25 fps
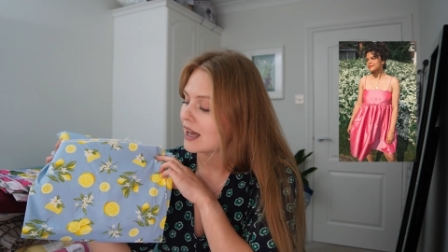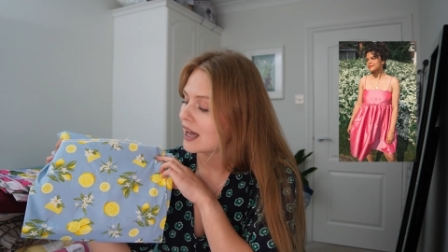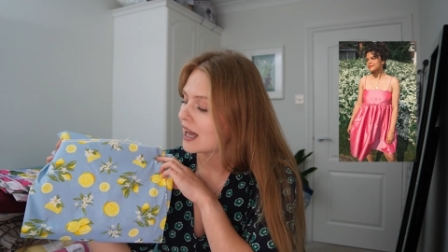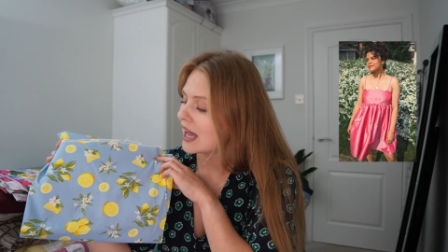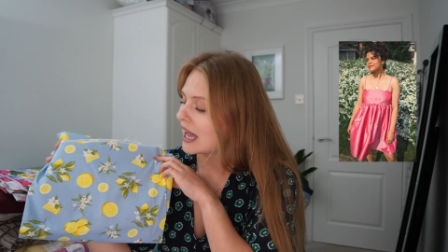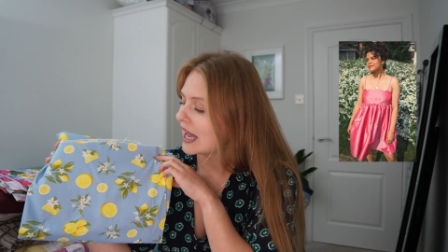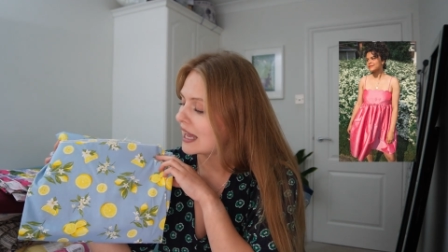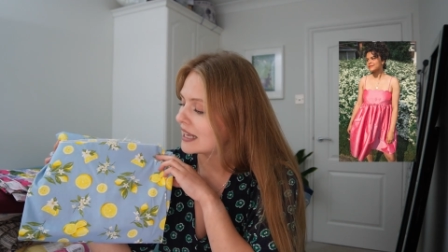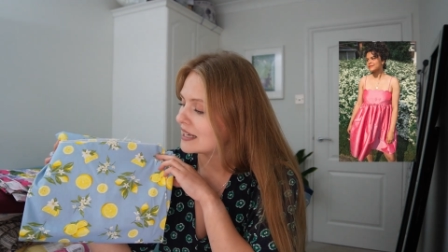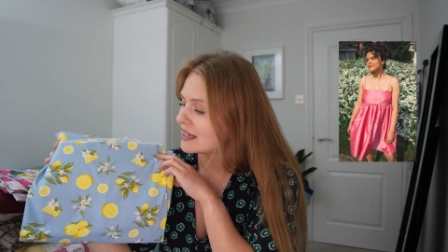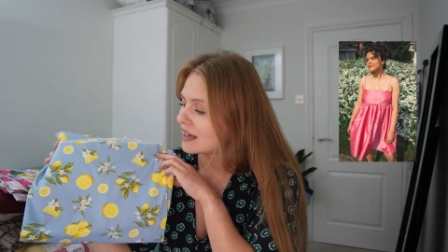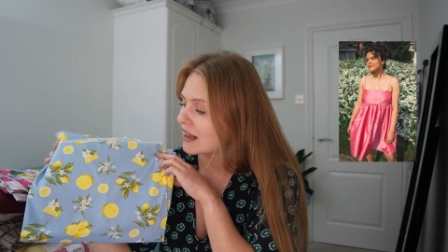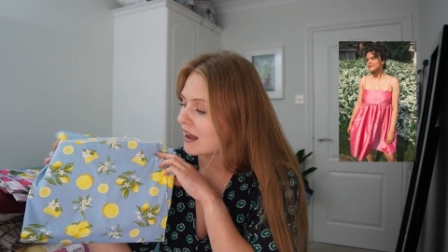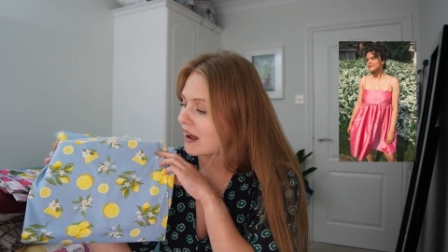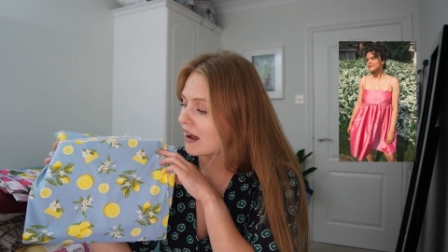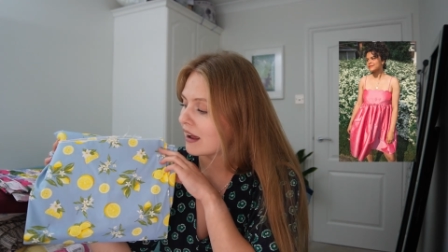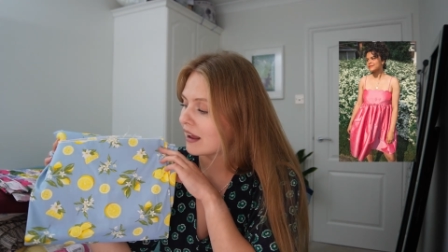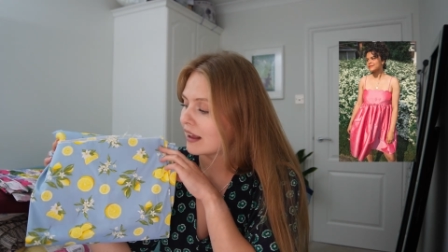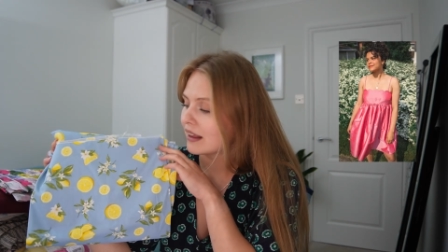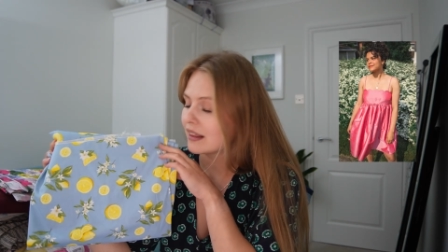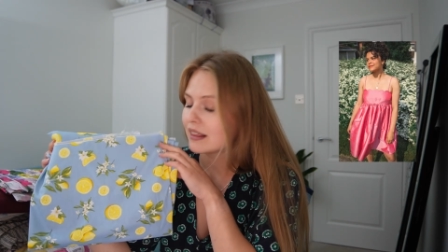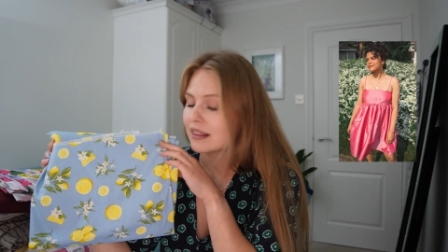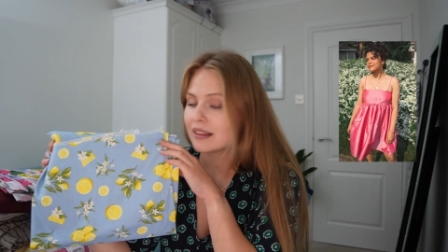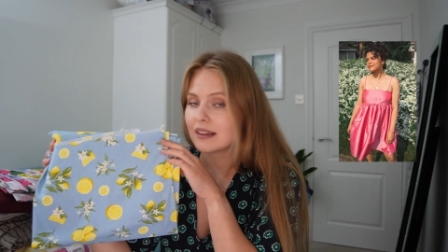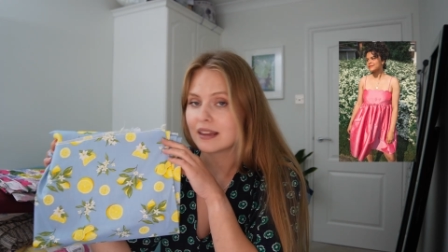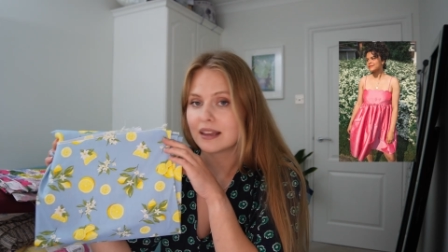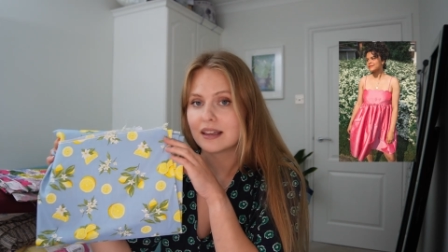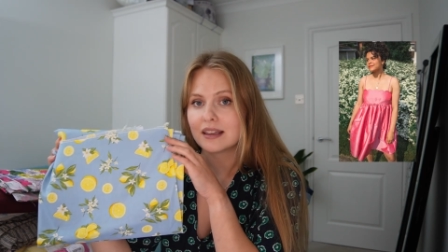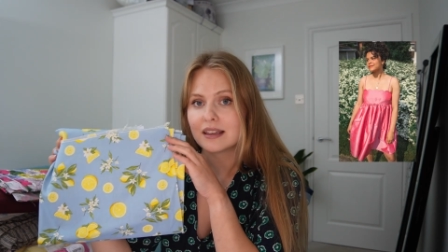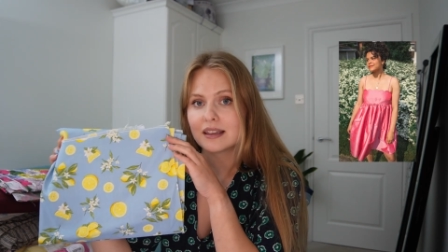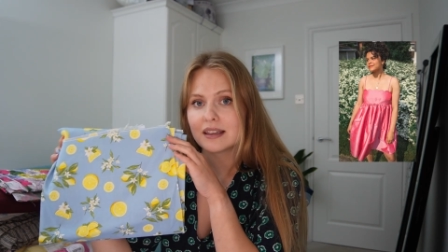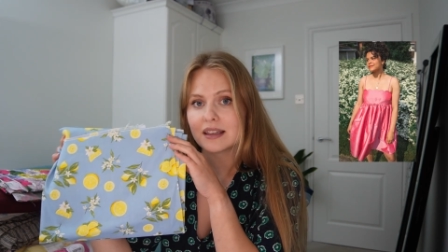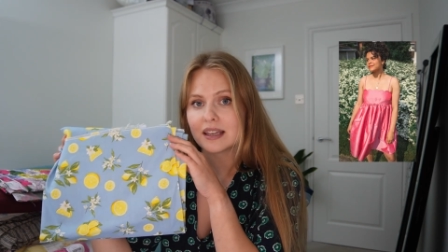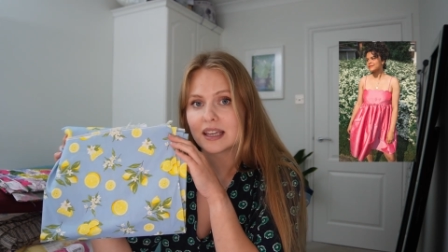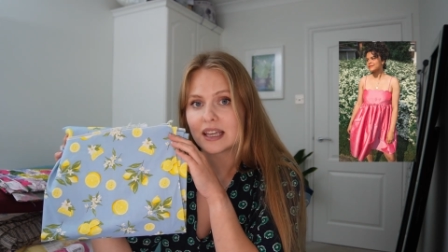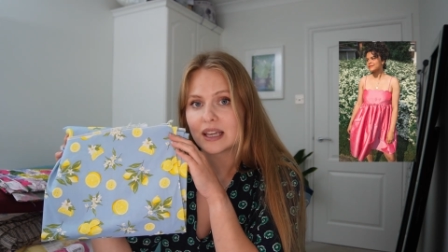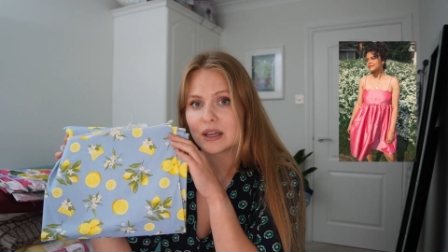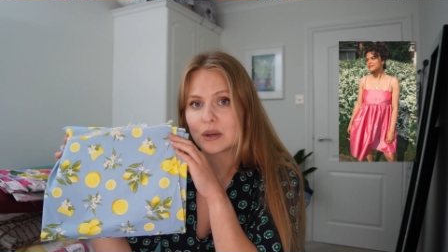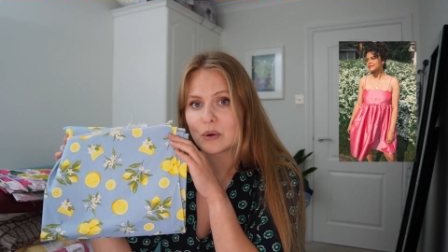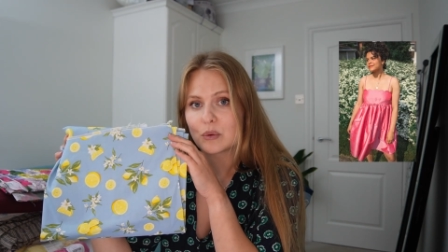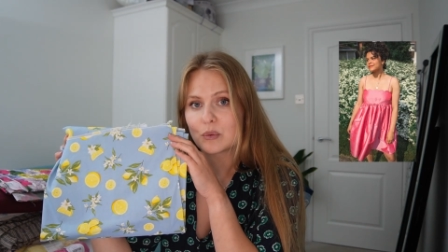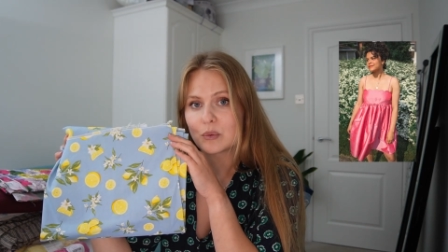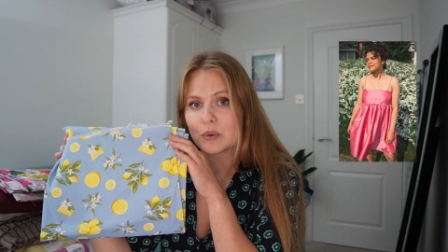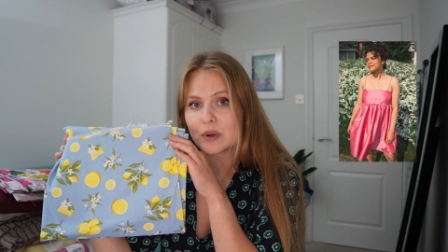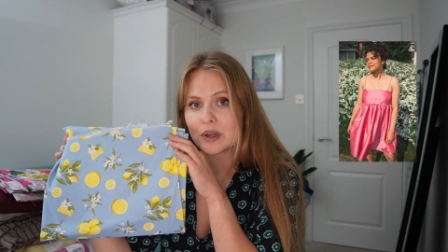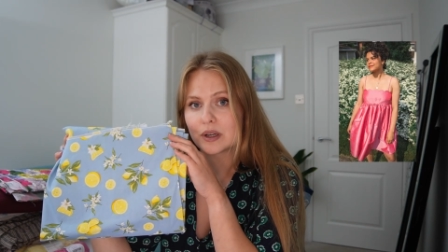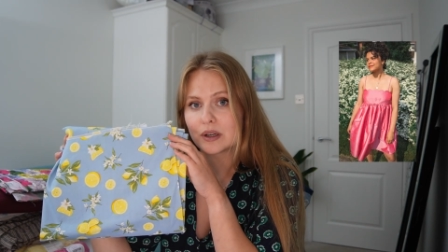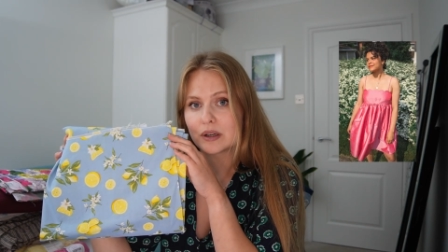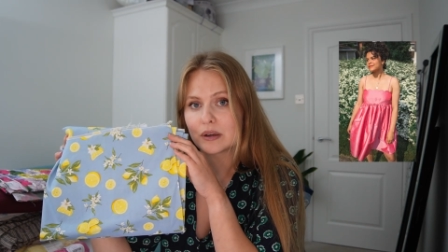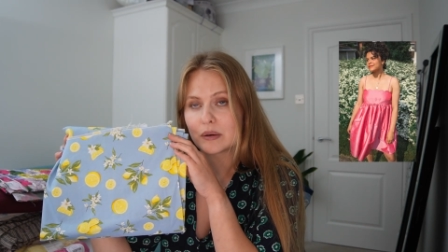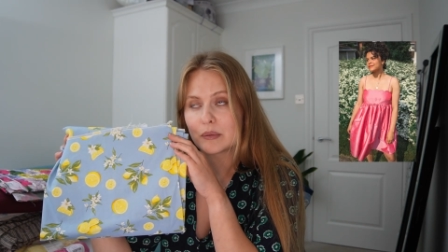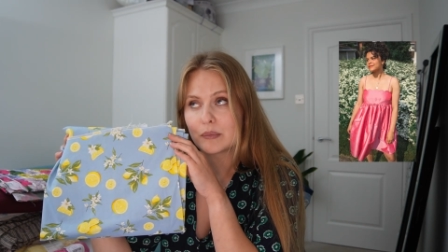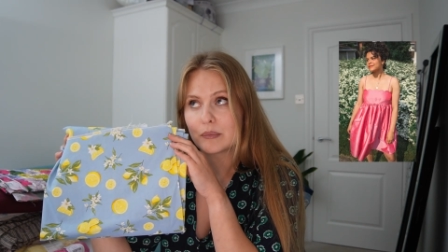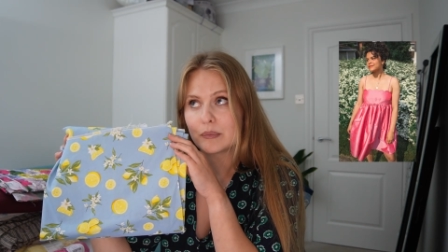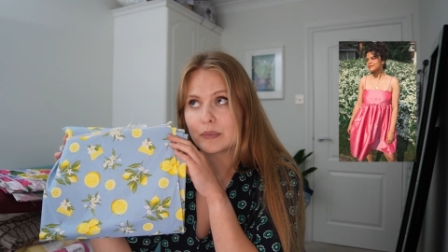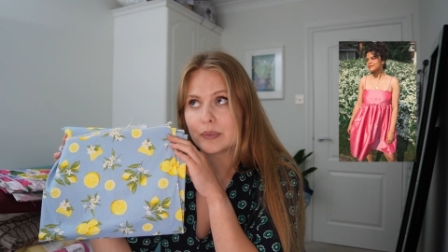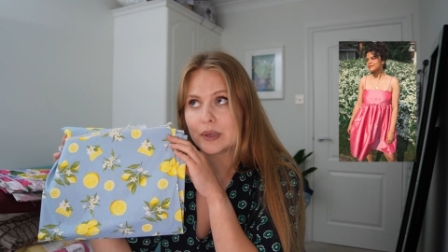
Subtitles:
and I think it will